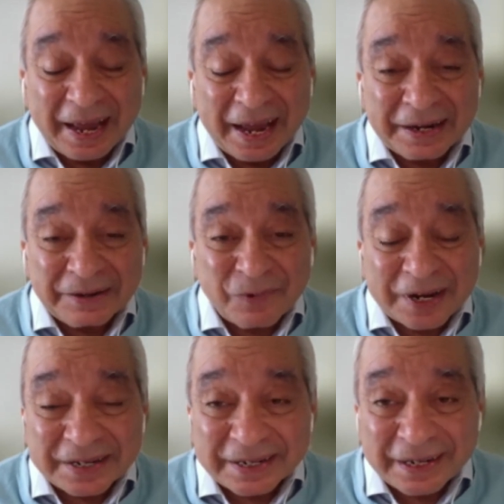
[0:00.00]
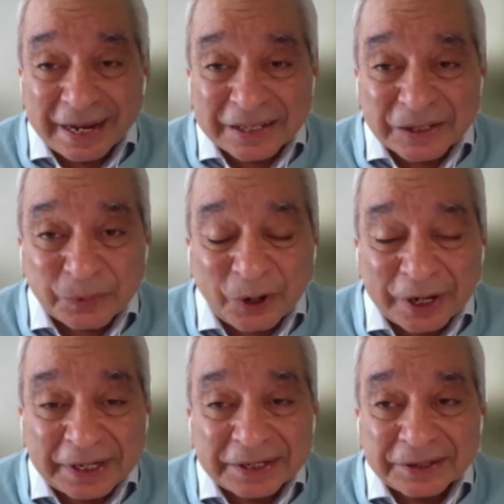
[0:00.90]
And one last
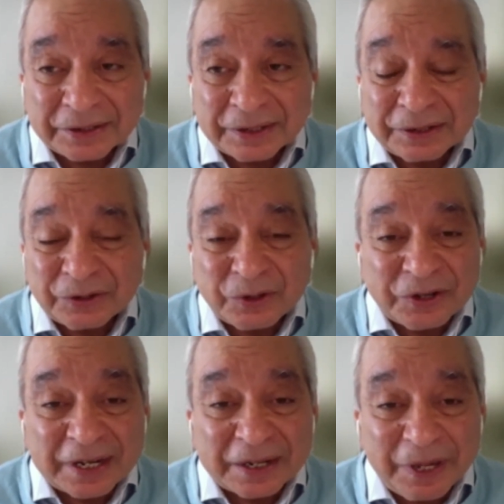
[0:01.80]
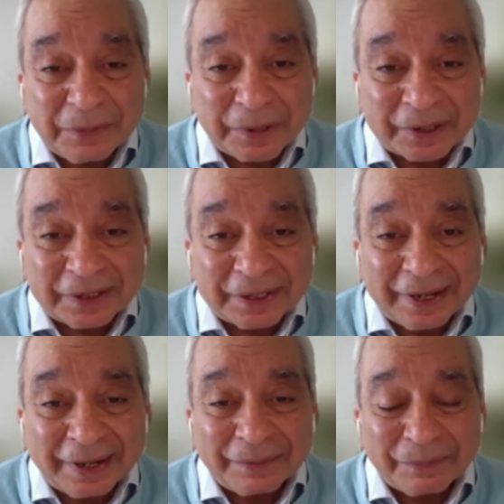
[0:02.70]
point to the young
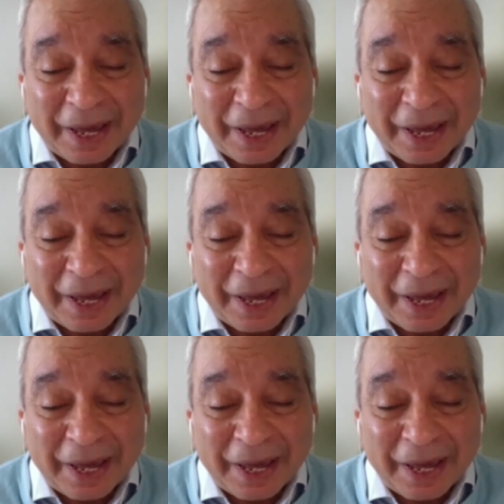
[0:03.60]
people,